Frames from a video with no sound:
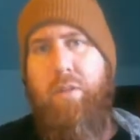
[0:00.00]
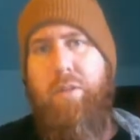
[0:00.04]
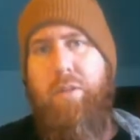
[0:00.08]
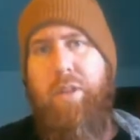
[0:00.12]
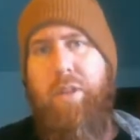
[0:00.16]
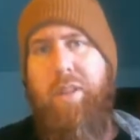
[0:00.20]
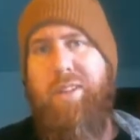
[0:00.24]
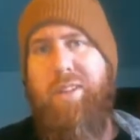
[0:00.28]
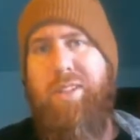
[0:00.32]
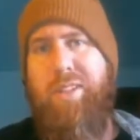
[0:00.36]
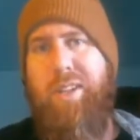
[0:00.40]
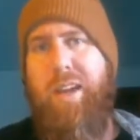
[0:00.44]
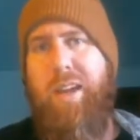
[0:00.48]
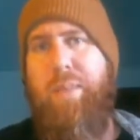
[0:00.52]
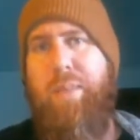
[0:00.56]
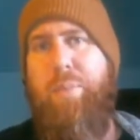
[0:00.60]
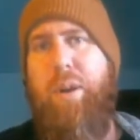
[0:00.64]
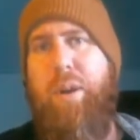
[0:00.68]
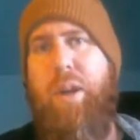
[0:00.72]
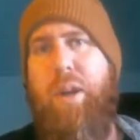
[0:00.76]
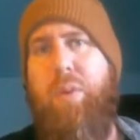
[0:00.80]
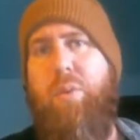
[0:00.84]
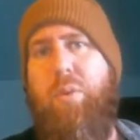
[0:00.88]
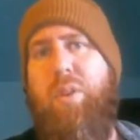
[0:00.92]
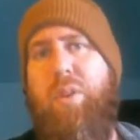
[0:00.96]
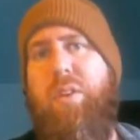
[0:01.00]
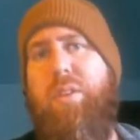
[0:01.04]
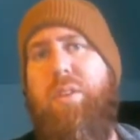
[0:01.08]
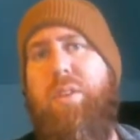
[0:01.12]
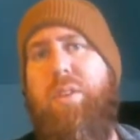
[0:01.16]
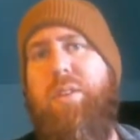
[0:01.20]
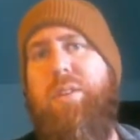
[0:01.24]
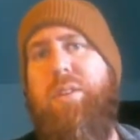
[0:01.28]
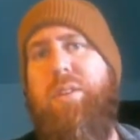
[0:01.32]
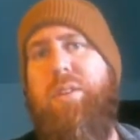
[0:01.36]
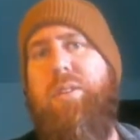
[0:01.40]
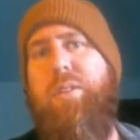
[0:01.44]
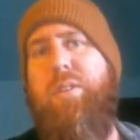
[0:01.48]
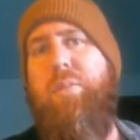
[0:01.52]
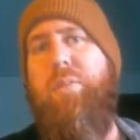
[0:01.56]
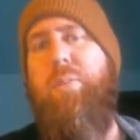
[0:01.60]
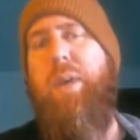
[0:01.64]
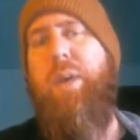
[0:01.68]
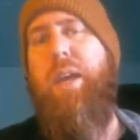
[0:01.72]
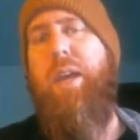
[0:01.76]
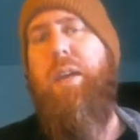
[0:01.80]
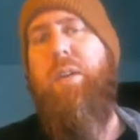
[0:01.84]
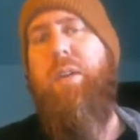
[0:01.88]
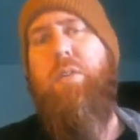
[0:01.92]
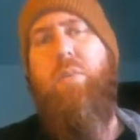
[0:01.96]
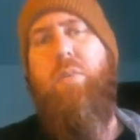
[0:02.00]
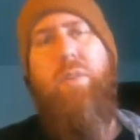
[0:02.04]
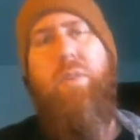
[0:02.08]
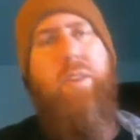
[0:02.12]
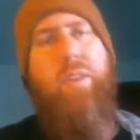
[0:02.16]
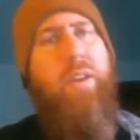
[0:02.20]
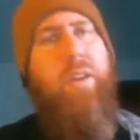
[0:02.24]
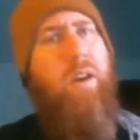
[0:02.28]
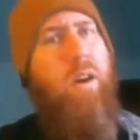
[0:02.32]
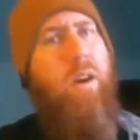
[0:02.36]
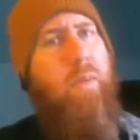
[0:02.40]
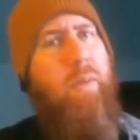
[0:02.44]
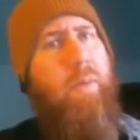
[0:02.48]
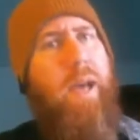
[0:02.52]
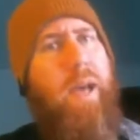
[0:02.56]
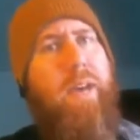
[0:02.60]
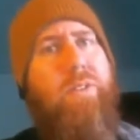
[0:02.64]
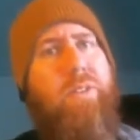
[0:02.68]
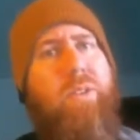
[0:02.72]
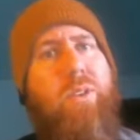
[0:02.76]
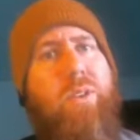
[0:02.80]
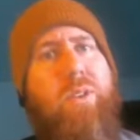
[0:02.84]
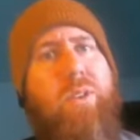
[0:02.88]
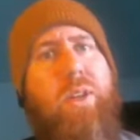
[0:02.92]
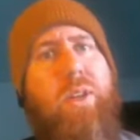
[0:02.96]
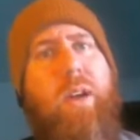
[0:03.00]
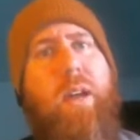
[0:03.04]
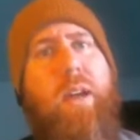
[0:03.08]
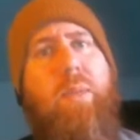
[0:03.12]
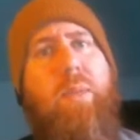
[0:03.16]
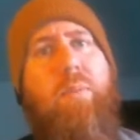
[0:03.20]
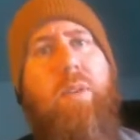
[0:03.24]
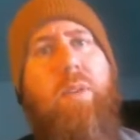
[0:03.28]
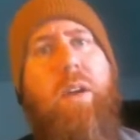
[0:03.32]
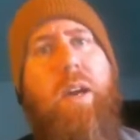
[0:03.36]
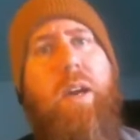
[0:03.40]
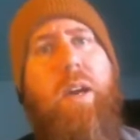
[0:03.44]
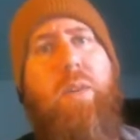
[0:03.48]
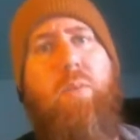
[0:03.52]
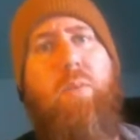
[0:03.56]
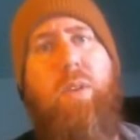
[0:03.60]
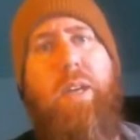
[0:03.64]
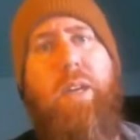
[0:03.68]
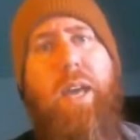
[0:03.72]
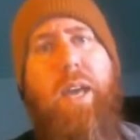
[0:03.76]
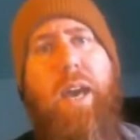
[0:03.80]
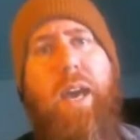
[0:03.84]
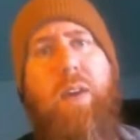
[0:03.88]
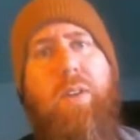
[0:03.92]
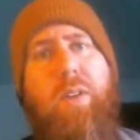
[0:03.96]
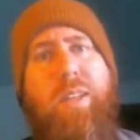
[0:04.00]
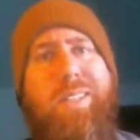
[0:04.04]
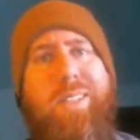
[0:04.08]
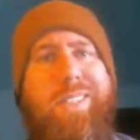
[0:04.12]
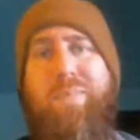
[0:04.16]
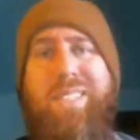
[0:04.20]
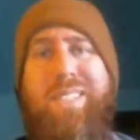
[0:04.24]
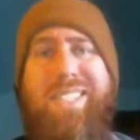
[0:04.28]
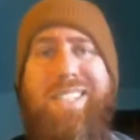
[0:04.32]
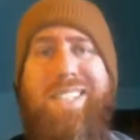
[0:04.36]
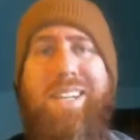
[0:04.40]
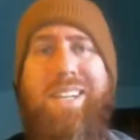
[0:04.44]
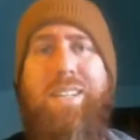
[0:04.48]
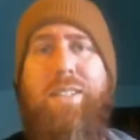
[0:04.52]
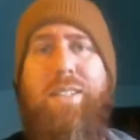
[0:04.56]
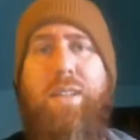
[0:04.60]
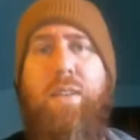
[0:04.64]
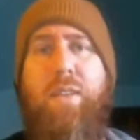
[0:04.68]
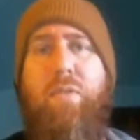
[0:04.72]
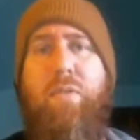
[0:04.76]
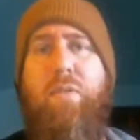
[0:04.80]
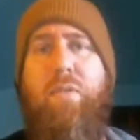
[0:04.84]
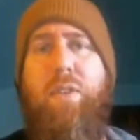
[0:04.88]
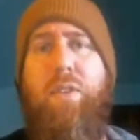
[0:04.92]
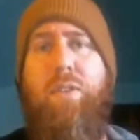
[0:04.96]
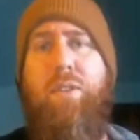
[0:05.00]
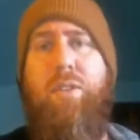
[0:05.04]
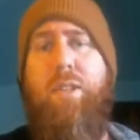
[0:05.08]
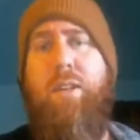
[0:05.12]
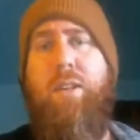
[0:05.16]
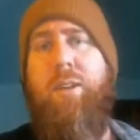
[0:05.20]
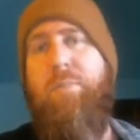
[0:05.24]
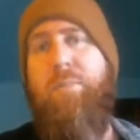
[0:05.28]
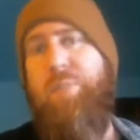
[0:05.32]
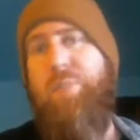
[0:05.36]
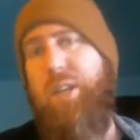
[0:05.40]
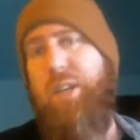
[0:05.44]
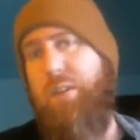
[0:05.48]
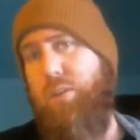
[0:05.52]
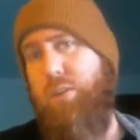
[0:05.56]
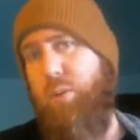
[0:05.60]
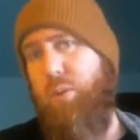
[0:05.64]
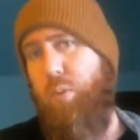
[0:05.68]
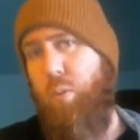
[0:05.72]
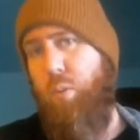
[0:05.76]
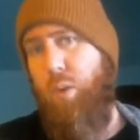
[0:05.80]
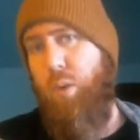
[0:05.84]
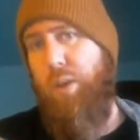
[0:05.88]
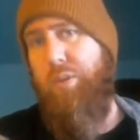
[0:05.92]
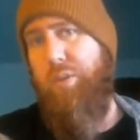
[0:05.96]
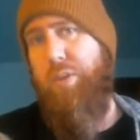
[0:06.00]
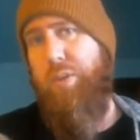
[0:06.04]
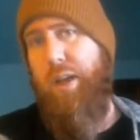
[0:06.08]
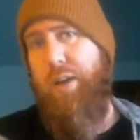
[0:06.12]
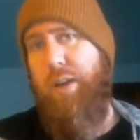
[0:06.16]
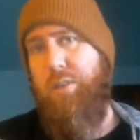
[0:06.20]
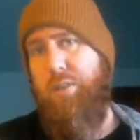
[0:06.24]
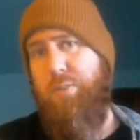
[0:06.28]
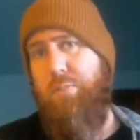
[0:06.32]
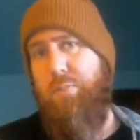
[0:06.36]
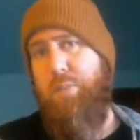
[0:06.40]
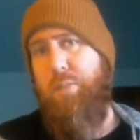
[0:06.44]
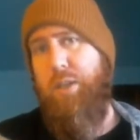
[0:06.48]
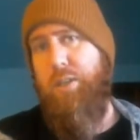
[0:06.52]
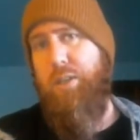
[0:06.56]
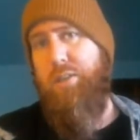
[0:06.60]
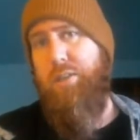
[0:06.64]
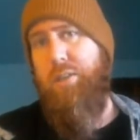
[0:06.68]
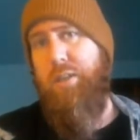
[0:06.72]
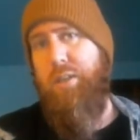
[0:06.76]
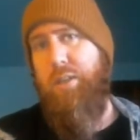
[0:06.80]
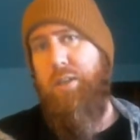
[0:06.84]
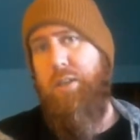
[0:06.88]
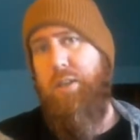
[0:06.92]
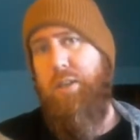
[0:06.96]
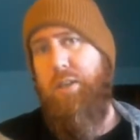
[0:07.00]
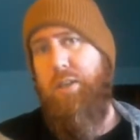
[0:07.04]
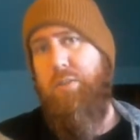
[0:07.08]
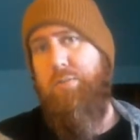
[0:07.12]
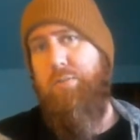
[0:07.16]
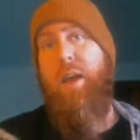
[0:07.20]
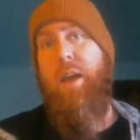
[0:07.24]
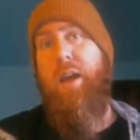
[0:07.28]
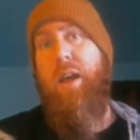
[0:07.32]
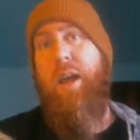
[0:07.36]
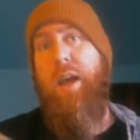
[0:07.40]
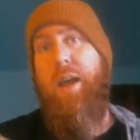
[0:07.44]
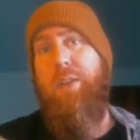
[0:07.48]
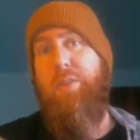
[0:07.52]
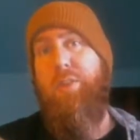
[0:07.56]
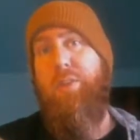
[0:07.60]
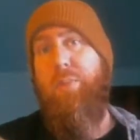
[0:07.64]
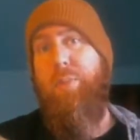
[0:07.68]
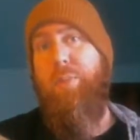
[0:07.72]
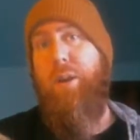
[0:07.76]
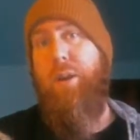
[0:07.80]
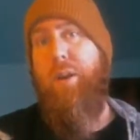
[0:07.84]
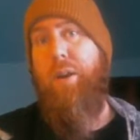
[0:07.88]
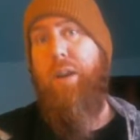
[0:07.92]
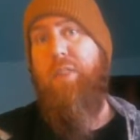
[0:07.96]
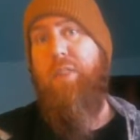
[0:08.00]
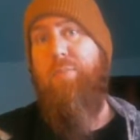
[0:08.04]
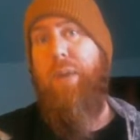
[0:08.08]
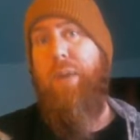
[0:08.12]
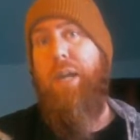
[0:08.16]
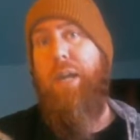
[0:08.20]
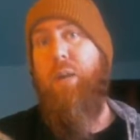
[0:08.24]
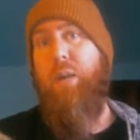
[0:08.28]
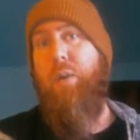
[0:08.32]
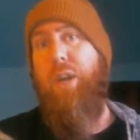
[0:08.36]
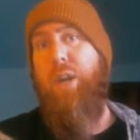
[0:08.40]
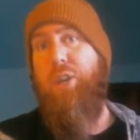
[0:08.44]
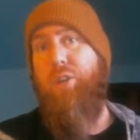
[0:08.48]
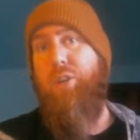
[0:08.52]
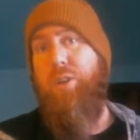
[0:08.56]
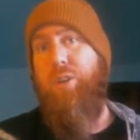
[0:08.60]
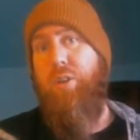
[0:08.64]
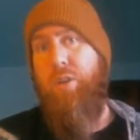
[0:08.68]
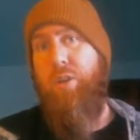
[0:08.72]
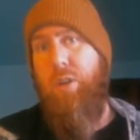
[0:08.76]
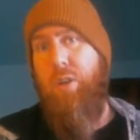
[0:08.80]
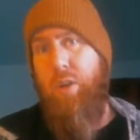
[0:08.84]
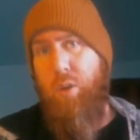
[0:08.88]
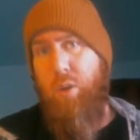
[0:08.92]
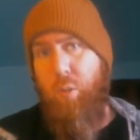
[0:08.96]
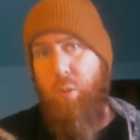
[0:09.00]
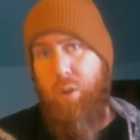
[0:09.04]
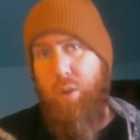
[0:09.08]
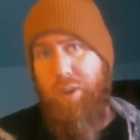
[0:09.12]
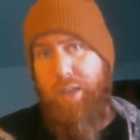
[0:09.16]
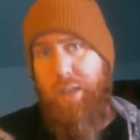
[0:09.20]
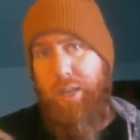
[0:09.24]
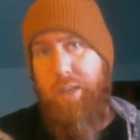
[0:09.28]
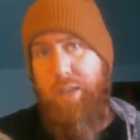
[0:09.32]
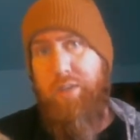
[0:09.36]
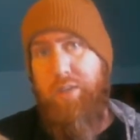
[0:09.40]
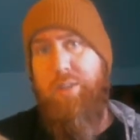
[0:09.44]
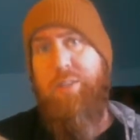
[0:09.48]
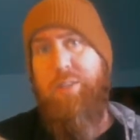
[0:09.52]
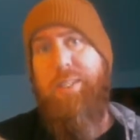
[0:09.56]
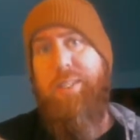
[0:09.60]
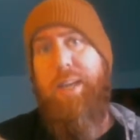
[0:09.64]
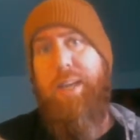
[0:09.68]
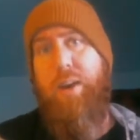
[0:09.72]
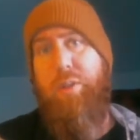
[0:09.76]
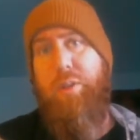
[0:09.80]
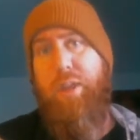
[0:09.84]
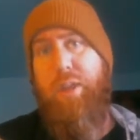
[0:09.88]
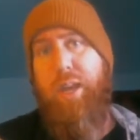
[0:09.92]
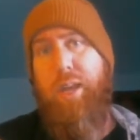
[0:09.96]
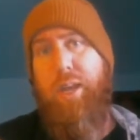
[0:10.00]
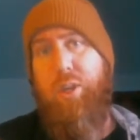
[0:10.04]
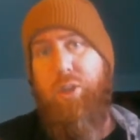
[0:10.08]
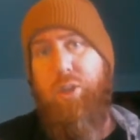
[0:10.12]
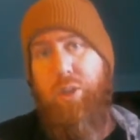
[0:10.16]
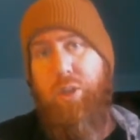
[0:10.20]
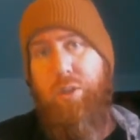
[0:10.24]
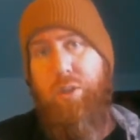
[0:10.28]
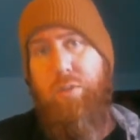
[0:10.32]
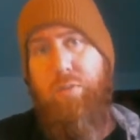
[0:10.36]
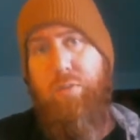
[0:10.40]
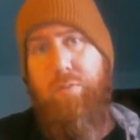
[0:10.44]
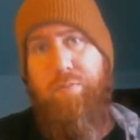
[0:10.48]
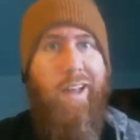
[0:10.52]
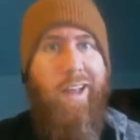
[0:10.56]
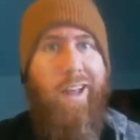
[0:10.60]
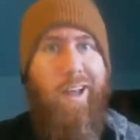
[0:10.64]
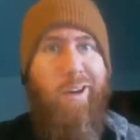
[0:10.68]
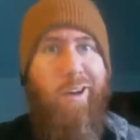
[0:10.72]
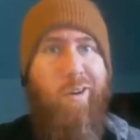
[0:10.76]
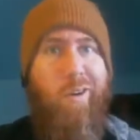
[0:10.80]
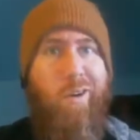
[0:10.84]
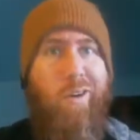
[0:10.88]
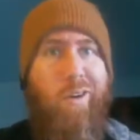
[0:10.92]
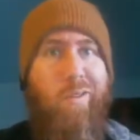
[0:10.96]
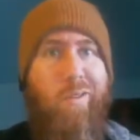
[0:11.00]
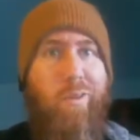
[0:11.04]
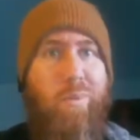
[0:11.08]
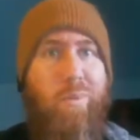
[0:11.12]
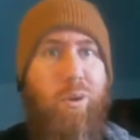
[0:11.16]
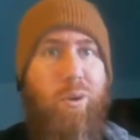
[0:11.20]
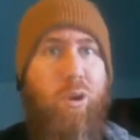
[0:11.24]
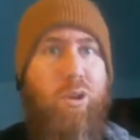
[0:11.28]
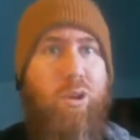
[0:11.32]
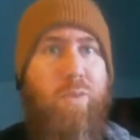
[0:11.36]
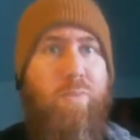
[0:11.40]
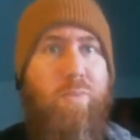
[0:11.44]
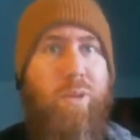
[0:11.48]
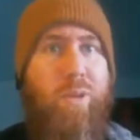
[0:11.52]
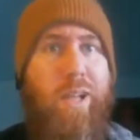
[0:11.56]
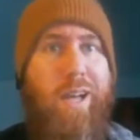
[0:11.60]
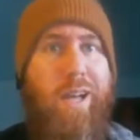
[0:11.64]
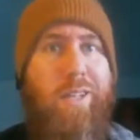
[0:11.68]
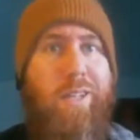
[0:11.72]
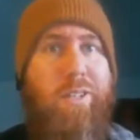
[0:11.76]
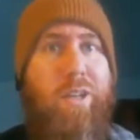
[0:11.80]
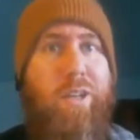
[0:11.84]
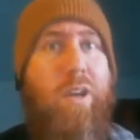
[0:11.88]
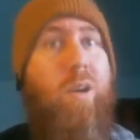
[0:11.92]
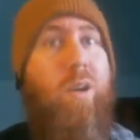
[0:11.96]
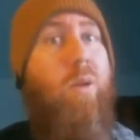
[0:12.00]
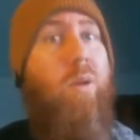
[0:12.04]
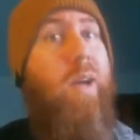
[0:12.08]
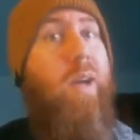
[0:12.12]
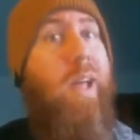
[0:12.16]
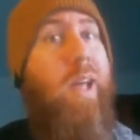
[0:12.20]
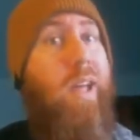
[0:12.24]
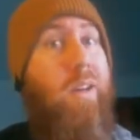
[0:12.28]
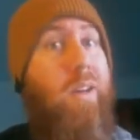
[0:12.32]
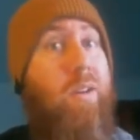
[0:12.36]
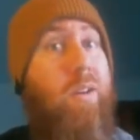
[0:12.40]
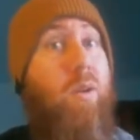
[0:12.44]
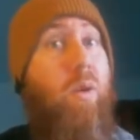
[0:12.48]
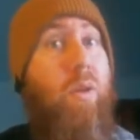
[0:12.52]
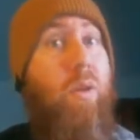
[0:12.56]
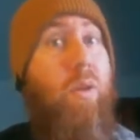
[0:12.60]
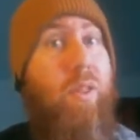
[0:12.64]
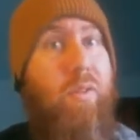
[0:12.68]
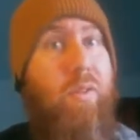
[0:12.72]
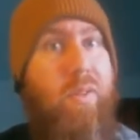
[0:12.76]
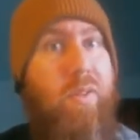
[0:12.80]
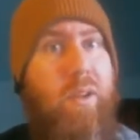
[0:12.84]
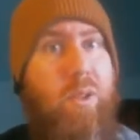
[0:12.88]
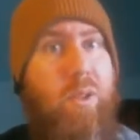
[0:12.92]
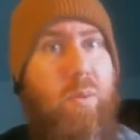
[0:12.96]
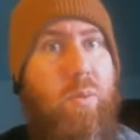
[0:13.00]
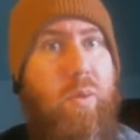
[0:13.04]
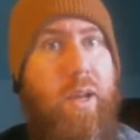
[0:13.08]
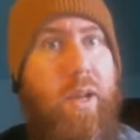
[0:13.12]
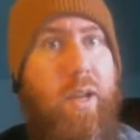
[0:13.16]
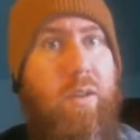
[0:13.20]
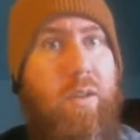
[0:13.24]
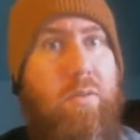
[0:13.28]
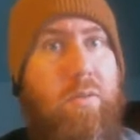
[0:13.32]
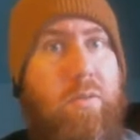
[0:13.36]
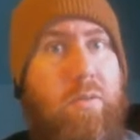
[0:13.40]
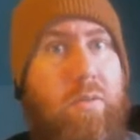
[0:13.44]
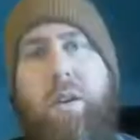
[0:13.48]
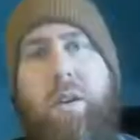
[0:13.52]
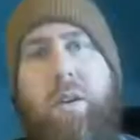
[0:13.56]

Now, the time period within this is debated. Within our master timeline, we're counting from 1650 to 1000 BCE as the period of migration within South Asia, out of the Persian Plateau and north of it as well.